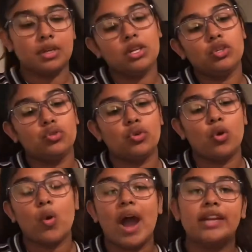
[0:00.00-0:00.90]
So
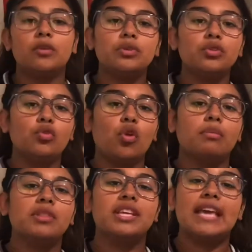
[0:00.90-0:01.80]
I don't
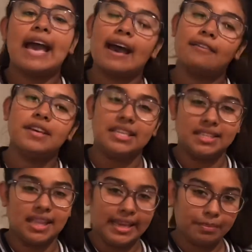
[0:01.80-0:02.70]
normally have his
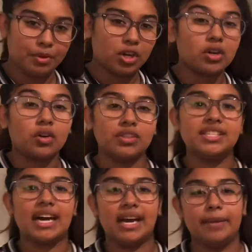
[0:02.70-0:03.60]
lamp on all the
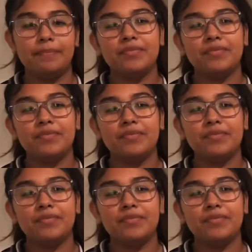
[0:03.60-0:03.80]
time.